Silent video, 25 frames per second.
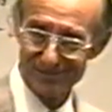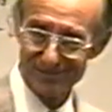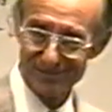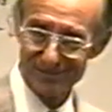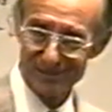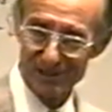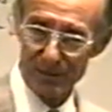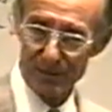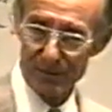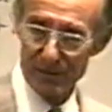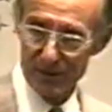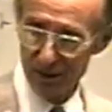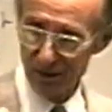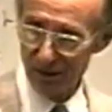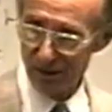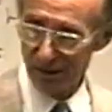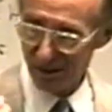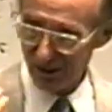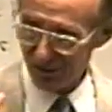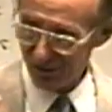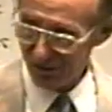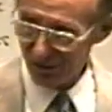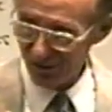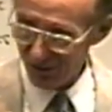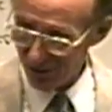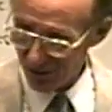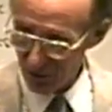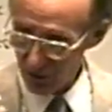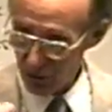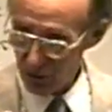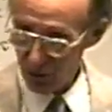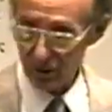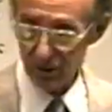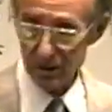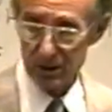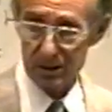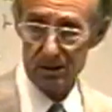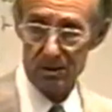defining its
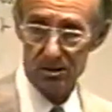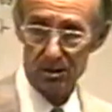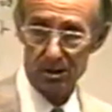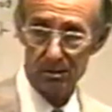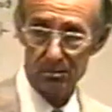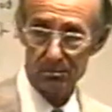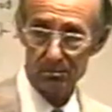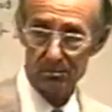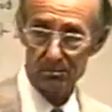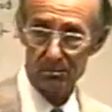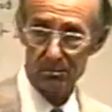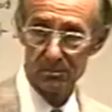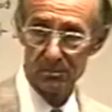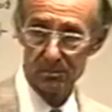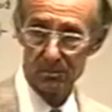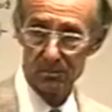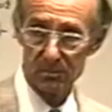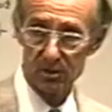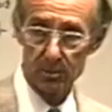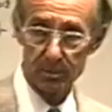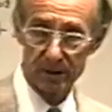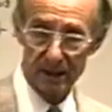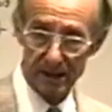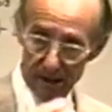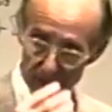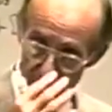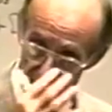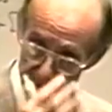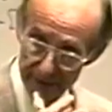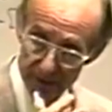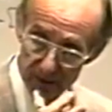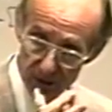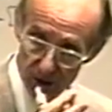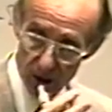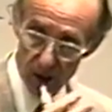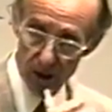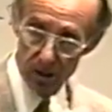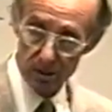essential nature, to be
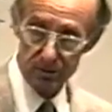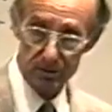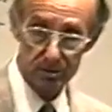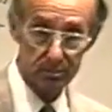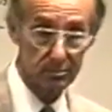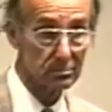like God.